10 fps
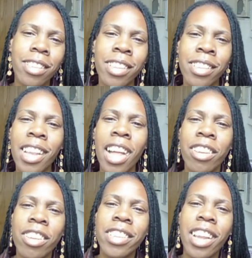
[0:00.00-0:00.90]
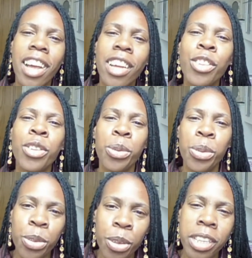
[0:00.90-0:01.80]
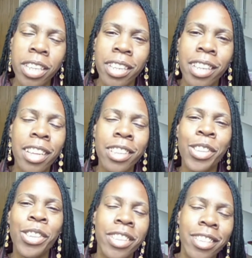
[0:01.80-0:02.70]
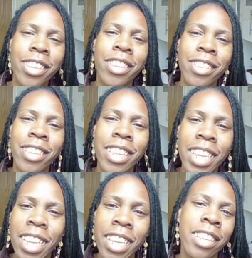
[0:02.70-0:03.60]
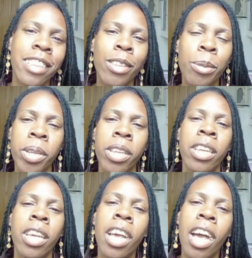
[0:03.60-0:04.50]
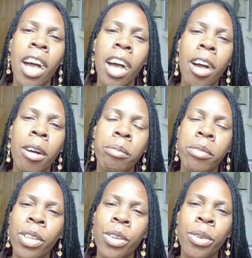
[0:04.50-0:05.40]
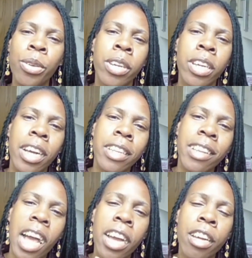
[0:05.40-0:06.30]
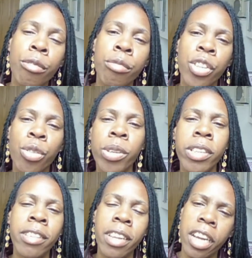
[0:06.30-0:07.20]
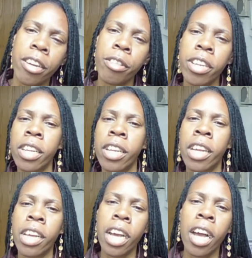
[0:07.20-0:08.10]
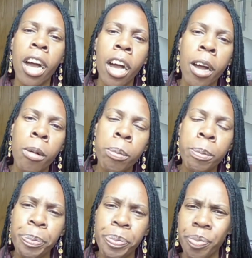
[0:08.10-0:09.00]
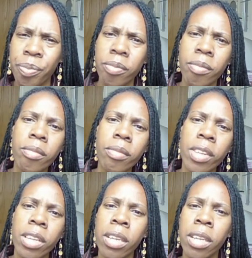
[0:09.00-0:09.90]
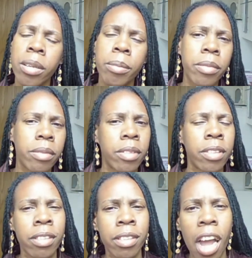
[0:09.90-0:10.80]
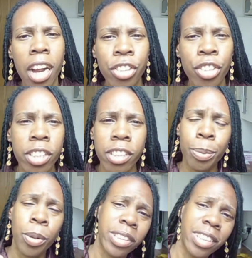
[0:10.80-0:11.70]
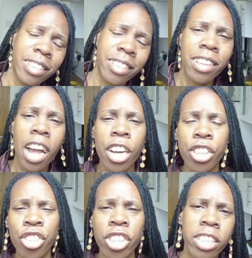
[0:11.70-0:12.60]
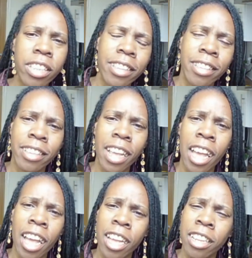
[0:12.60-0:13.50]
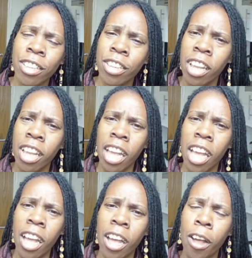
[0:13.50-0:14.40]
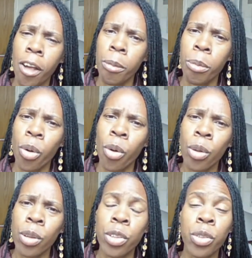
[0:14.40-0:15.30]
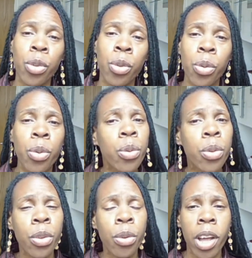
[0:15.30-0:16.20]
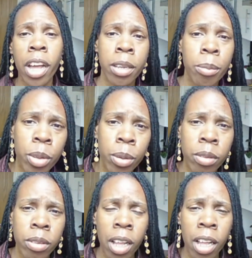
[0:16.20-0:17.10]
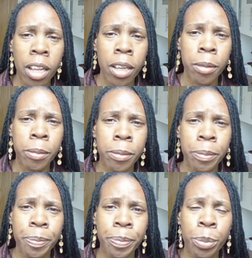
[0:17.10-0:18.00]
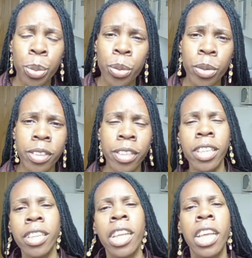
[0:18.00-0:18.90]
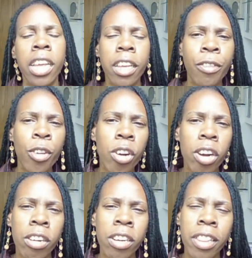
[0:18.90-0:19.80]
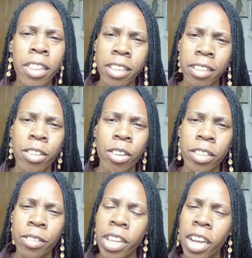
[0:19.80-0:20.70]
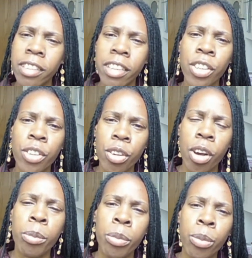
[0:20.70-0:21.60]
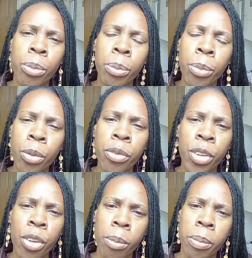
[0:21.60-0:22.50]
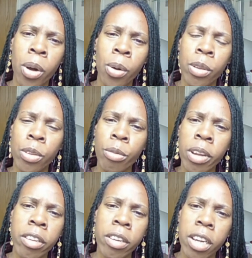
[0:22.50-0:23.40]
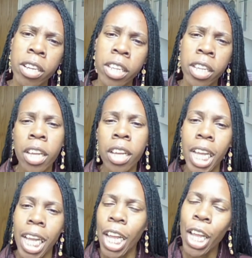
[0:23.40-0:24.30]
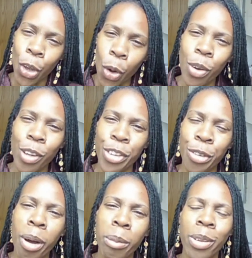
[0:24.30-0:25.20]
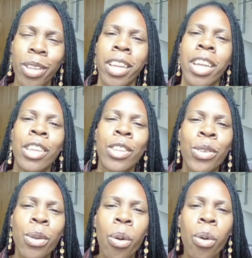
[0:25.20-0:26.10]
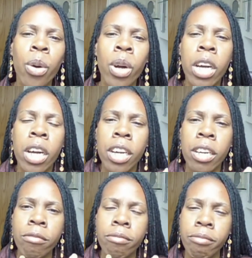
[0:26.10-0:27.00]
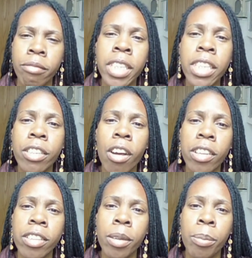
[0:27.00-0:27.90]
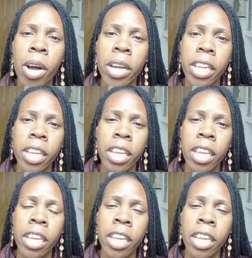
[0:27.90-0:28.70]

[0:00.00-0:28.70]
the standard diet usually that is considered today is to be you know, a diet rich with dairy, starches, processed starches, and also, you know, animal protein. If you're on this sort of diet and you're not moving your bowels regularly, you're in trouble. So detox the body,